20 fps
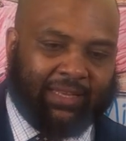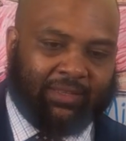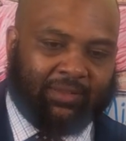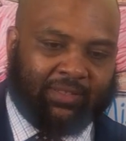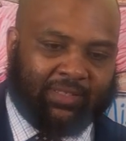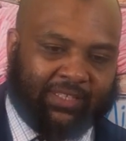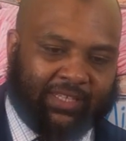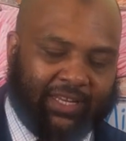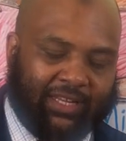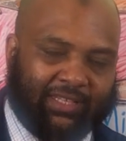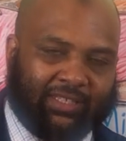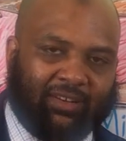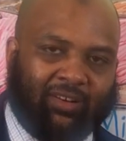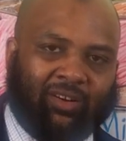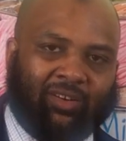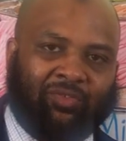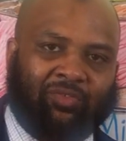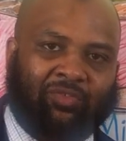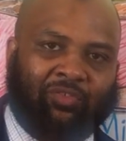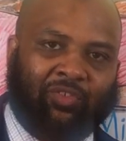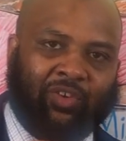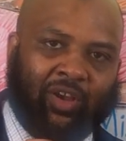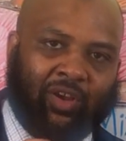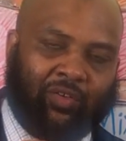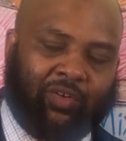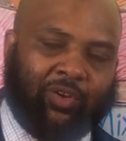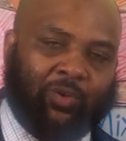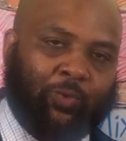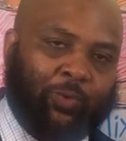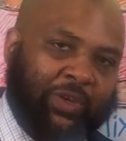cells are
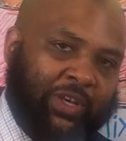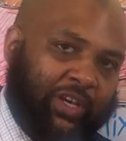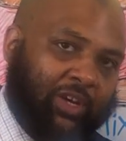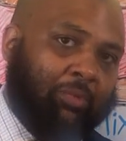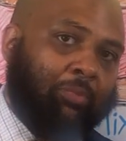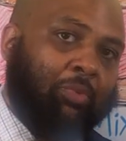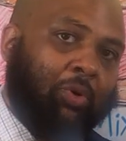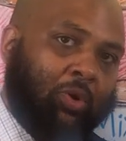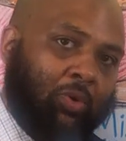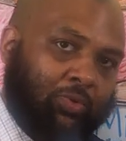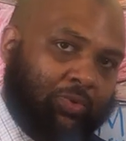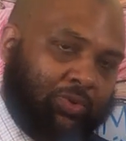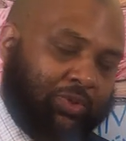very weak bone